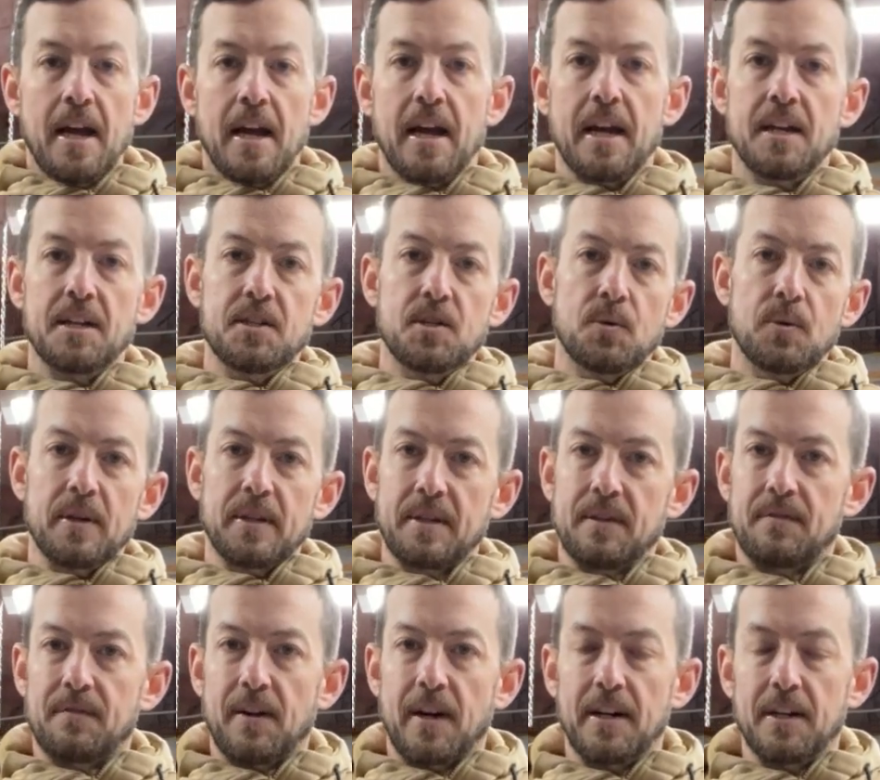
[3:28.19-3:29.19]
and doing
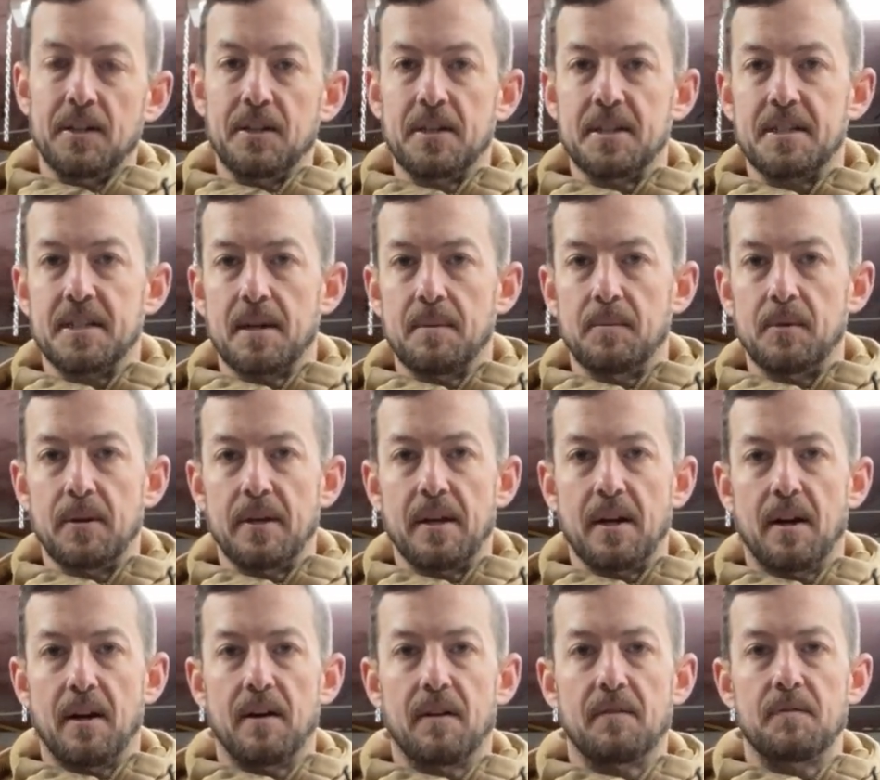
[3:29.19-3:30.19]
the final assembly
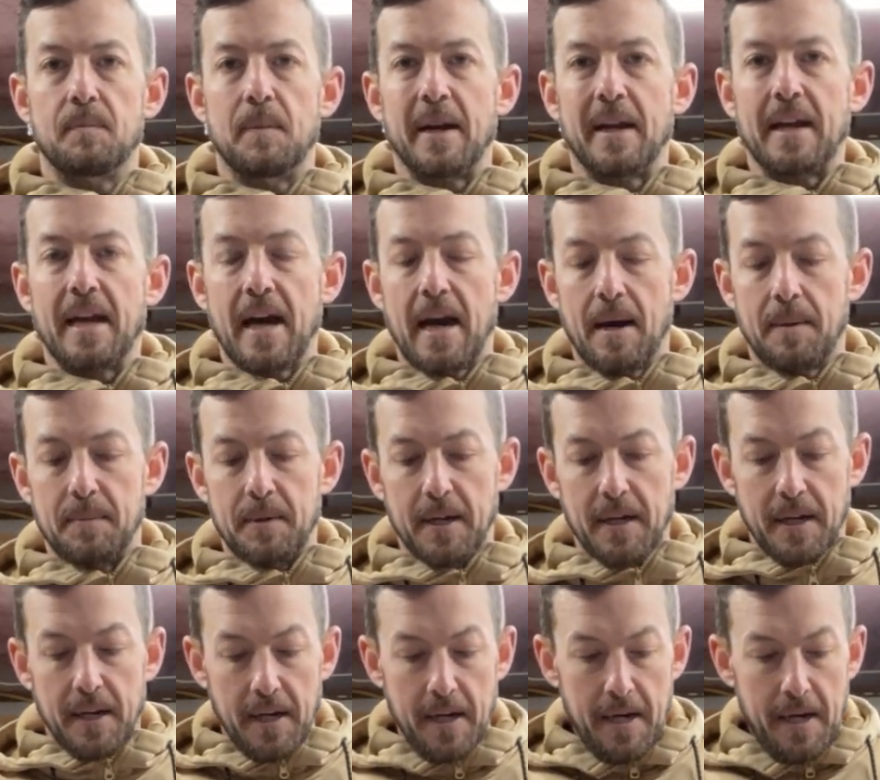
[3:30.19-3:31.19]
of my
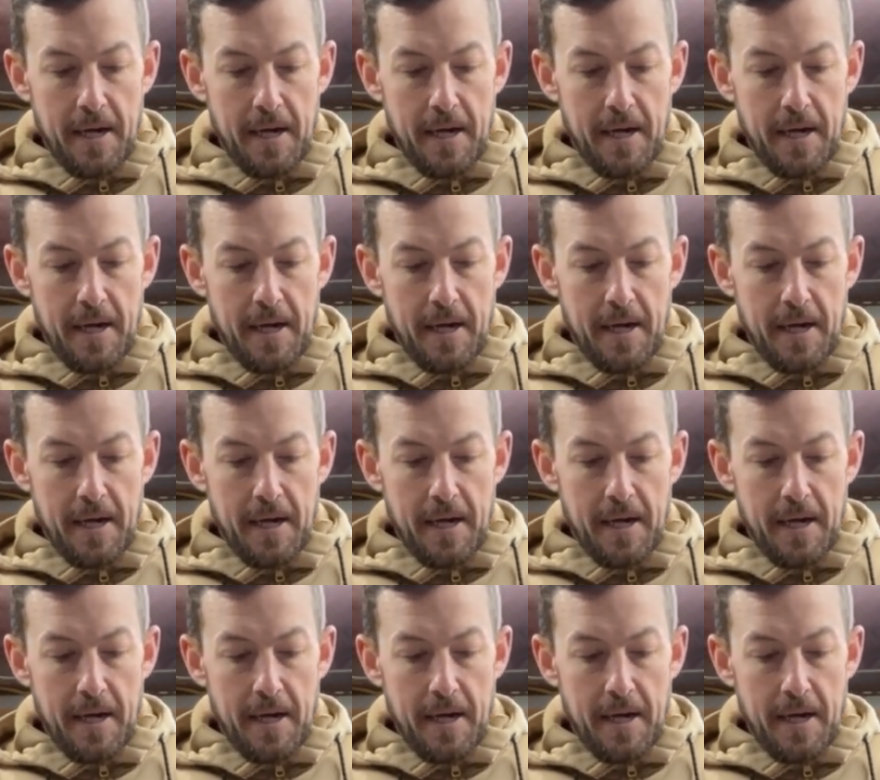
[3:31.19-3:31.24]
cabinet.